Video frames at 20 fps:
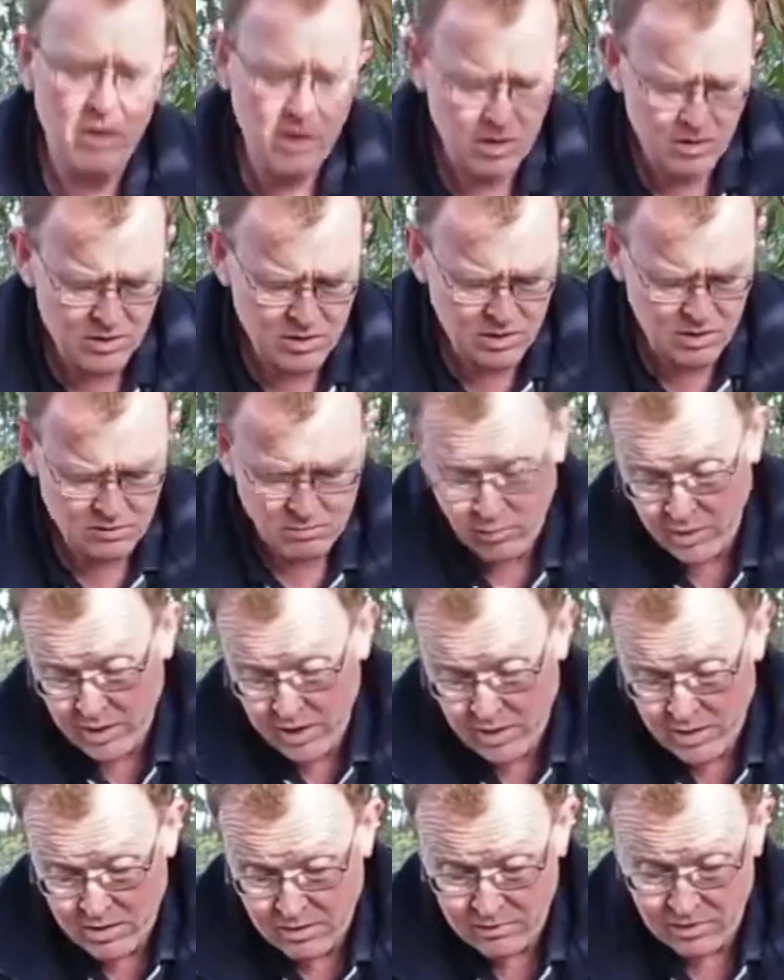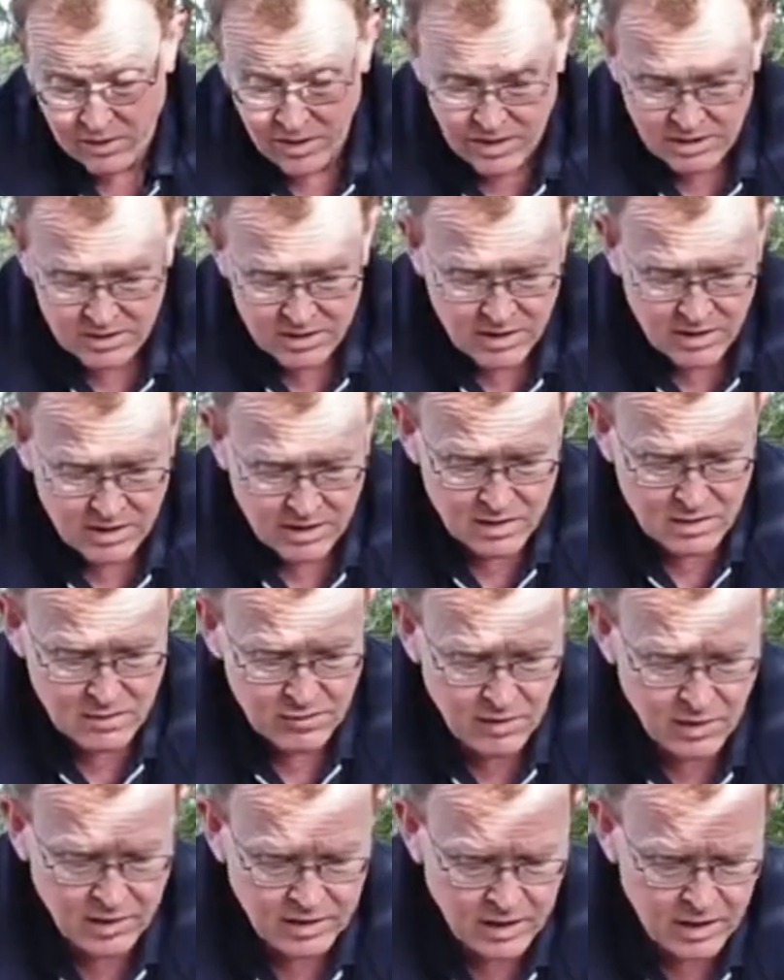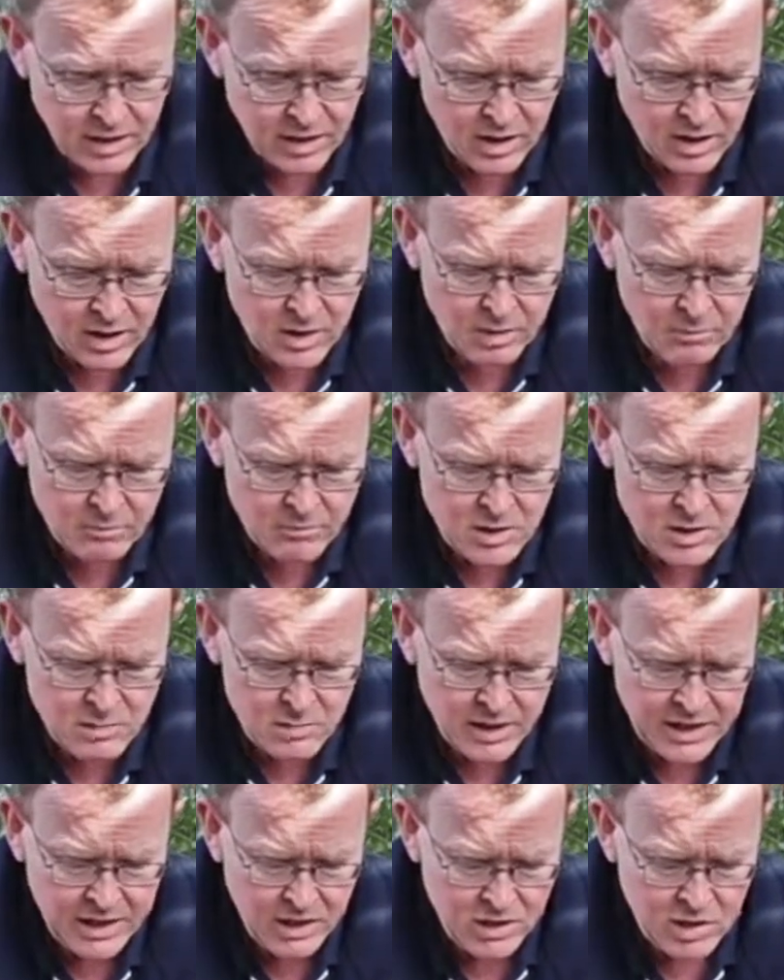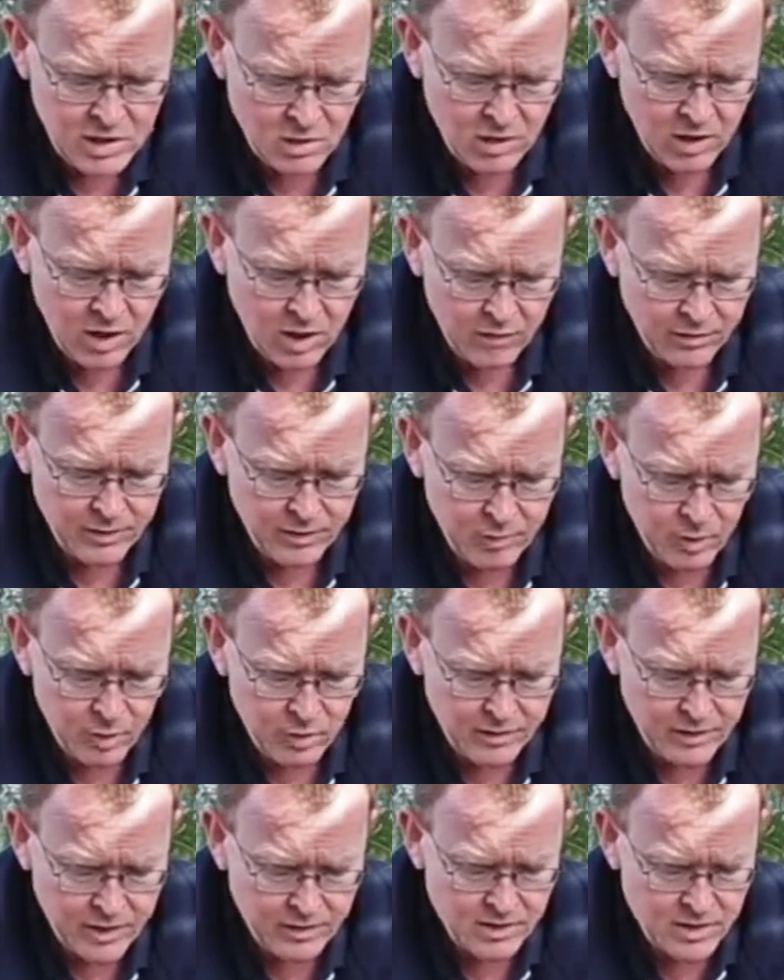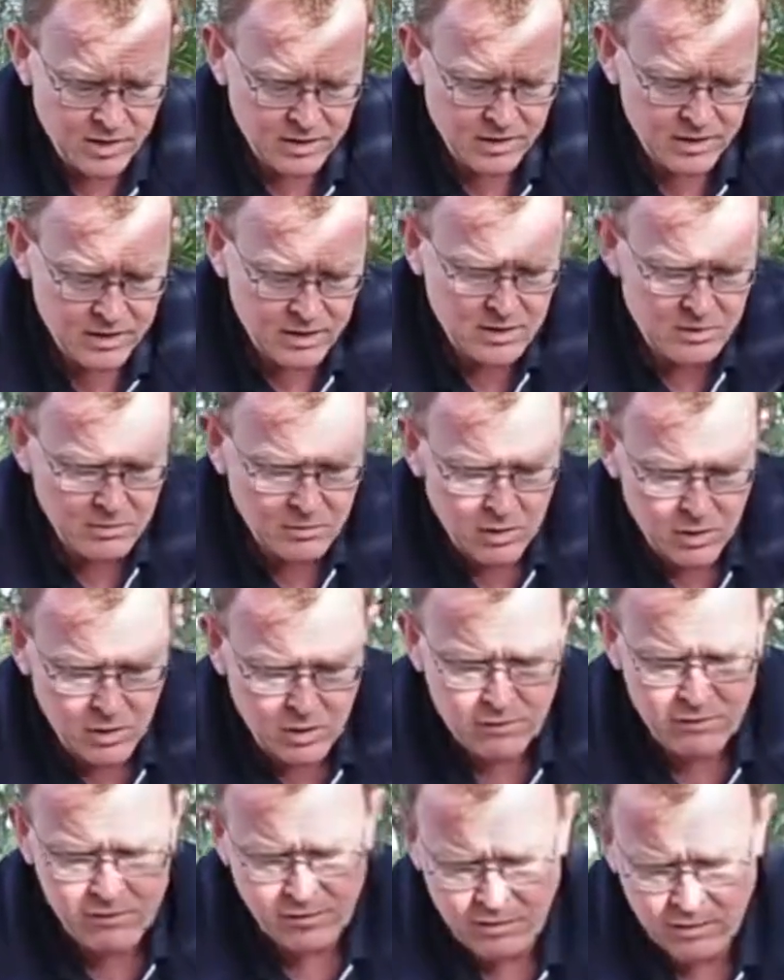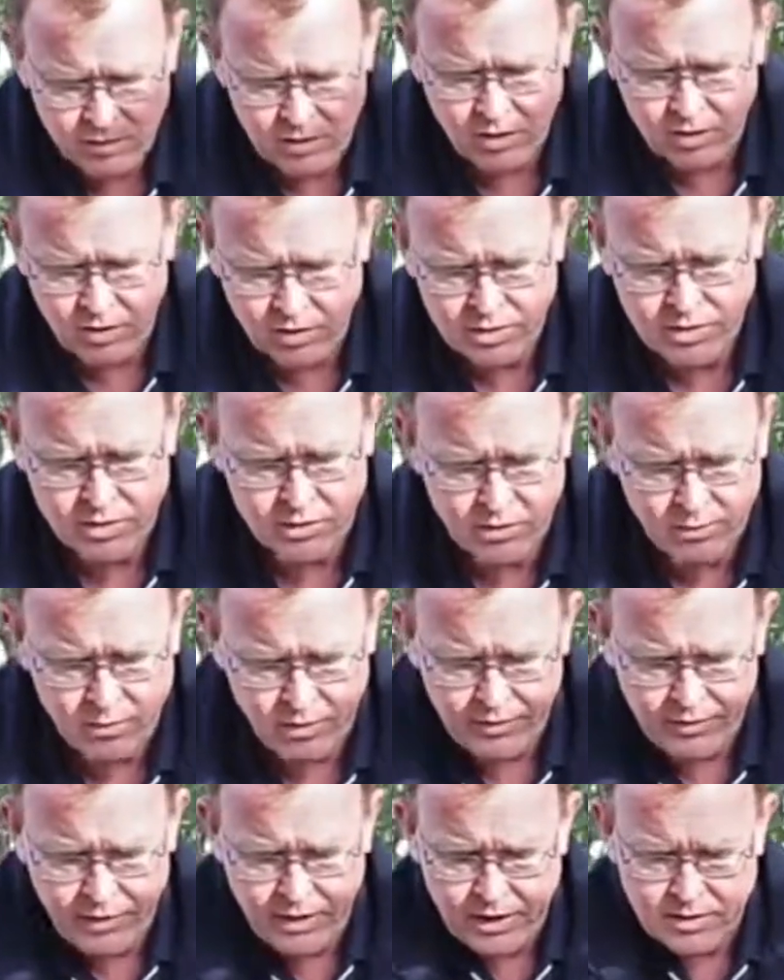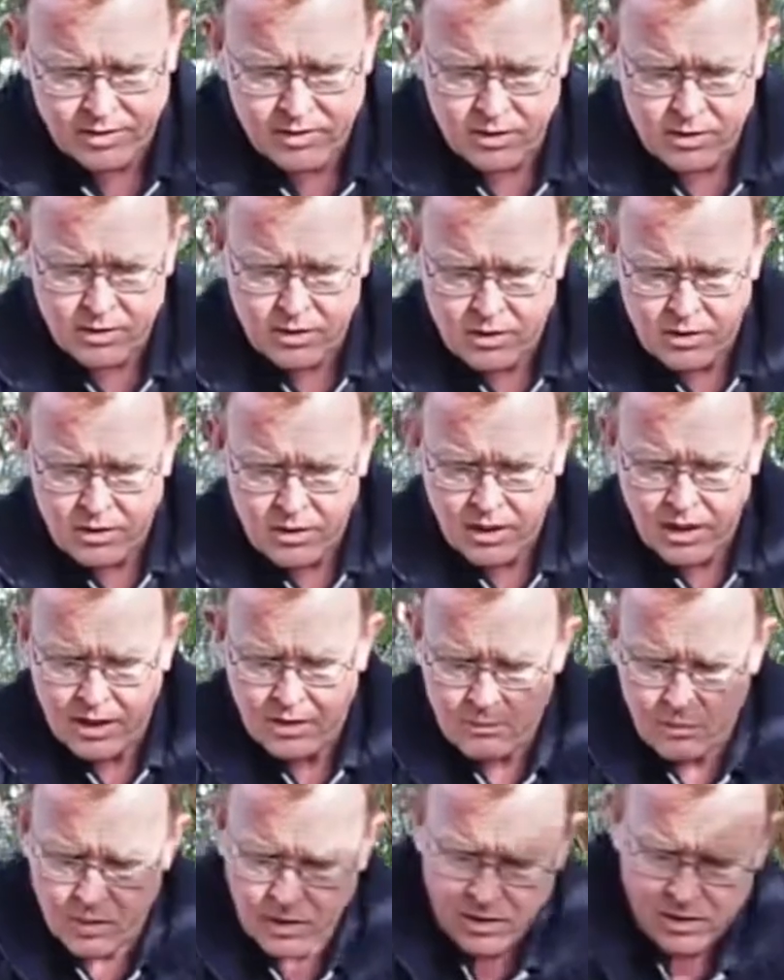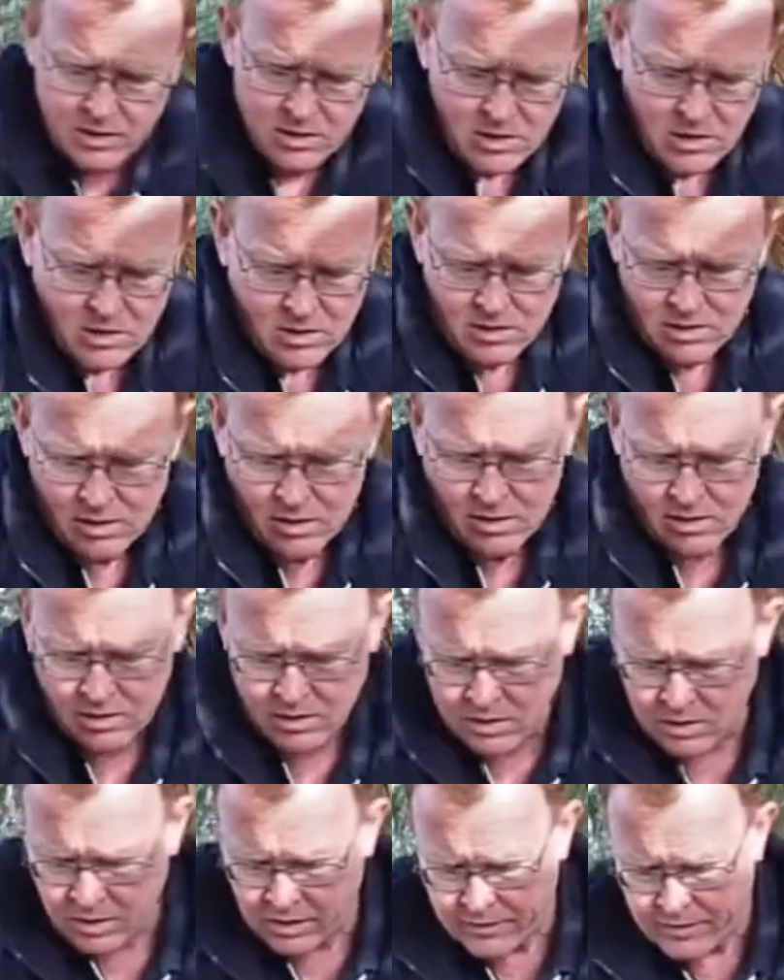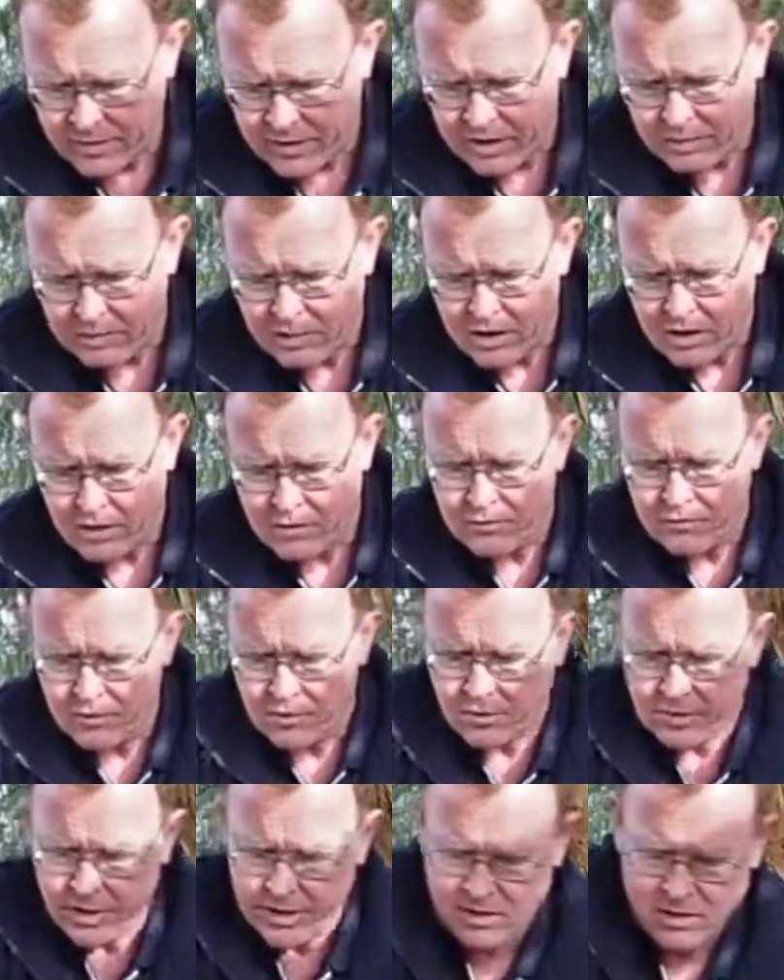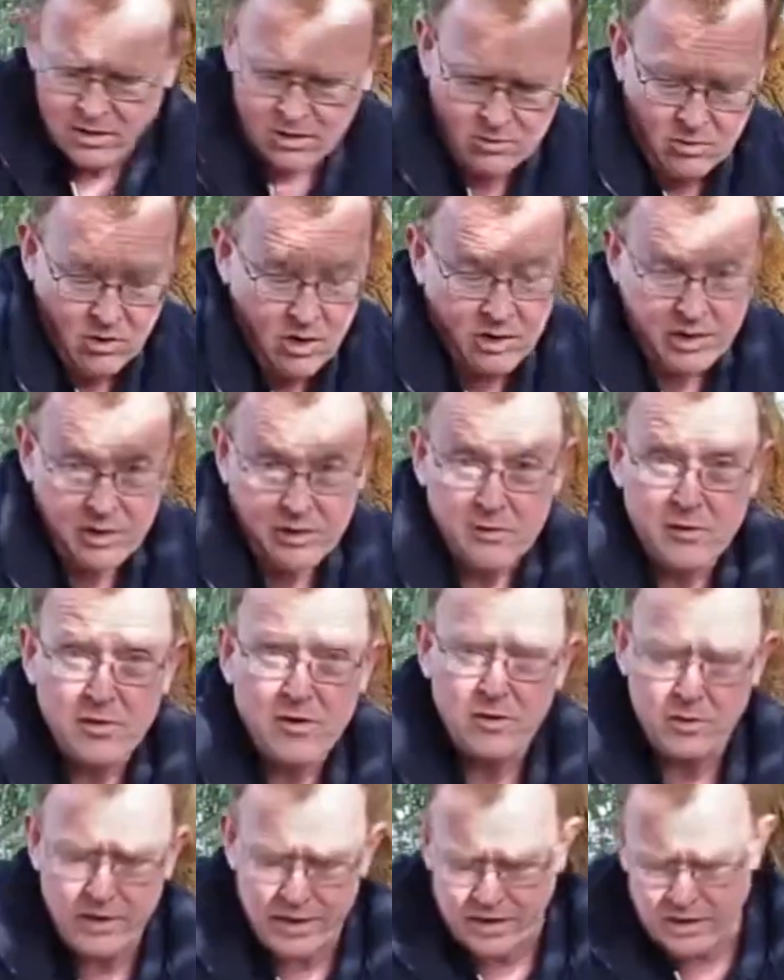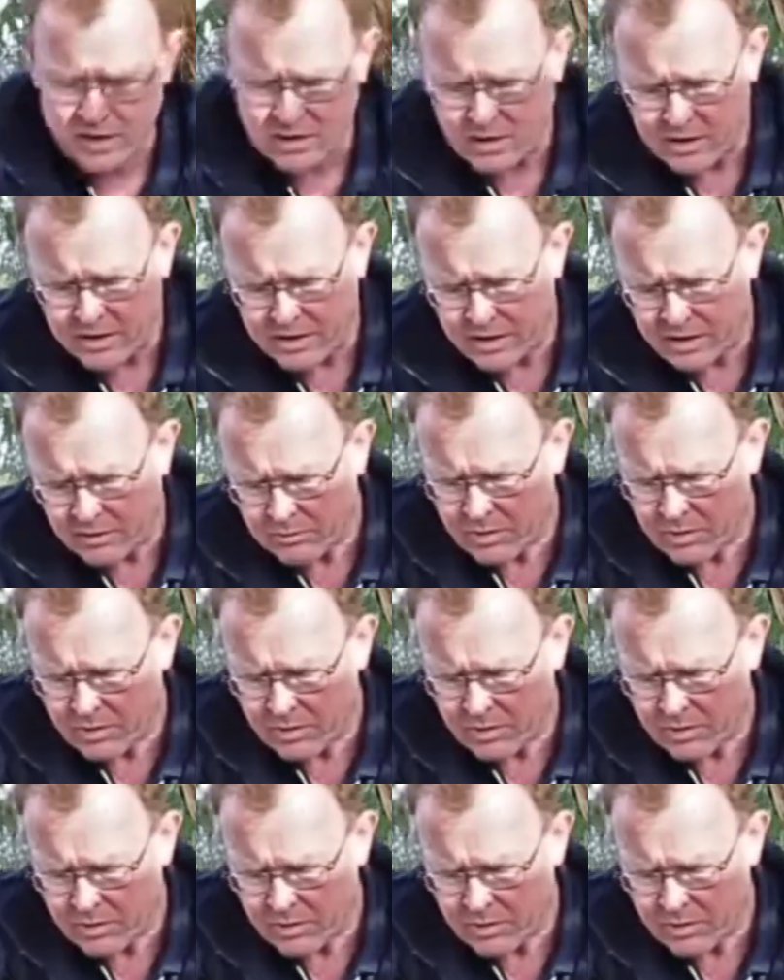reuse a fitting, so that's fine. Just making sure I hold the ball valve so that doesn't move. I've got a nice grip on that, and we can just tighten it up. You can feel I can feel that's tightening up